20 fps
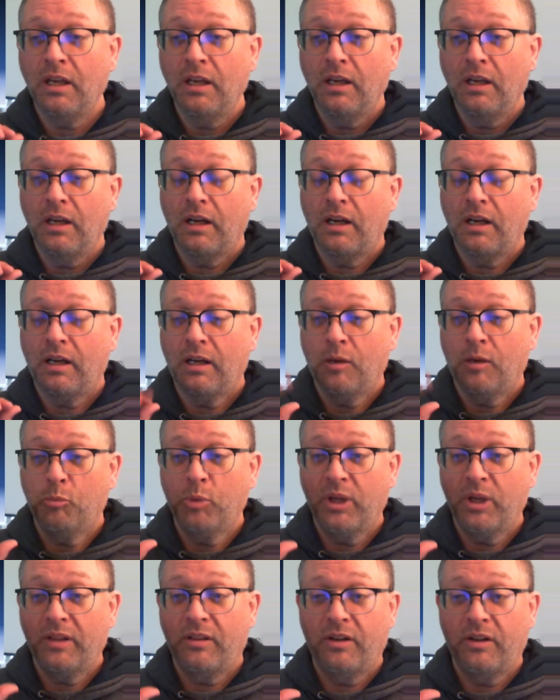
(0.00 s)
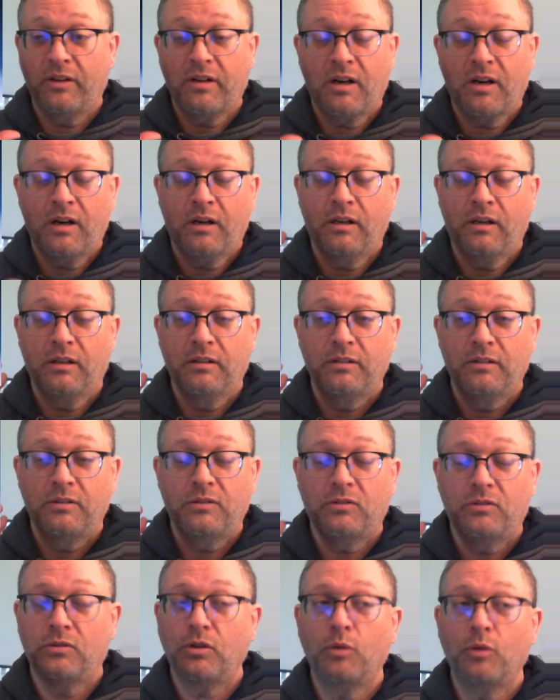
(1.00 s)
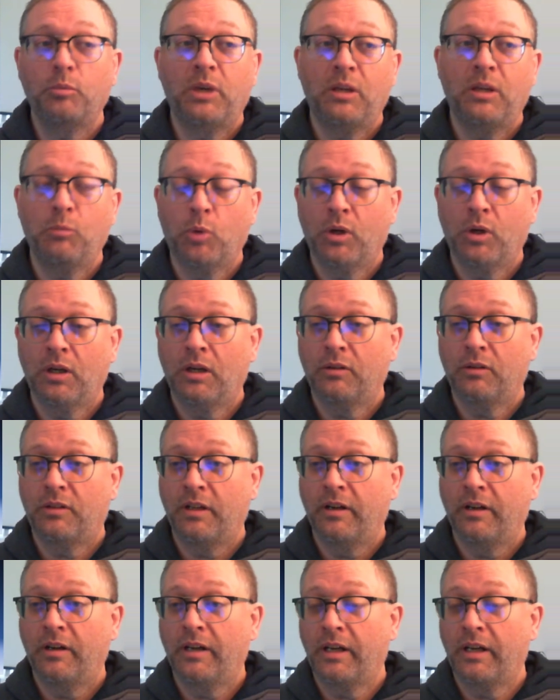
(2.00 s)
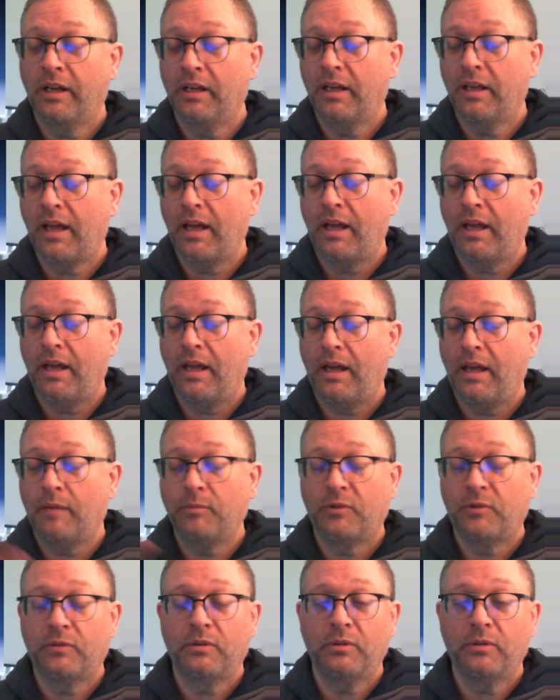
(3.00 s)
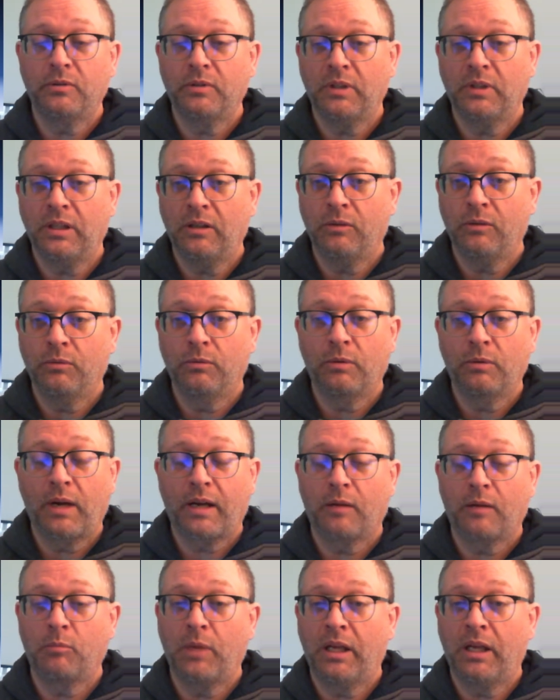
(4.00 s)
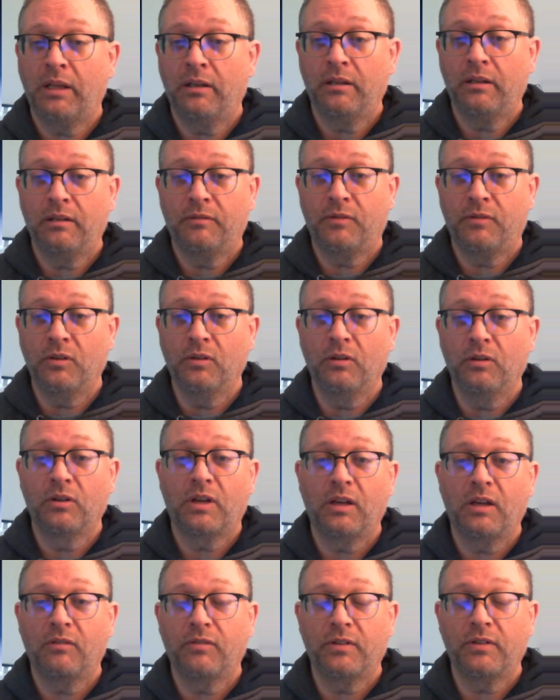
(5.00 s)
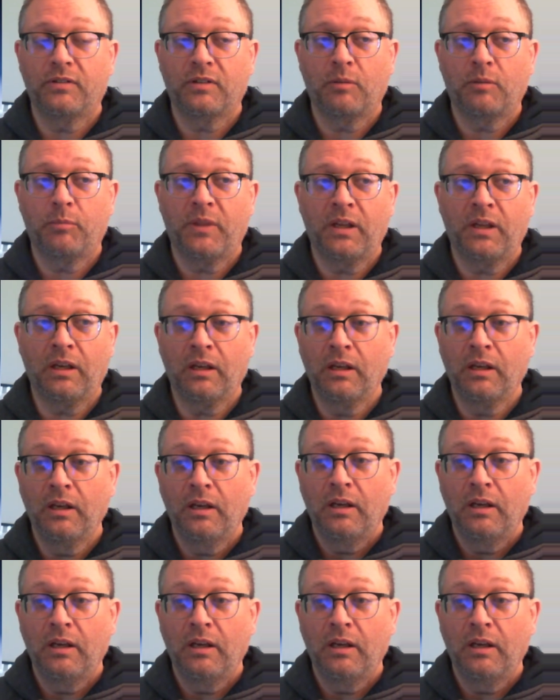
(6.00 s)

but there are so many more out there, and I absolutely recommend, if you're looking for something,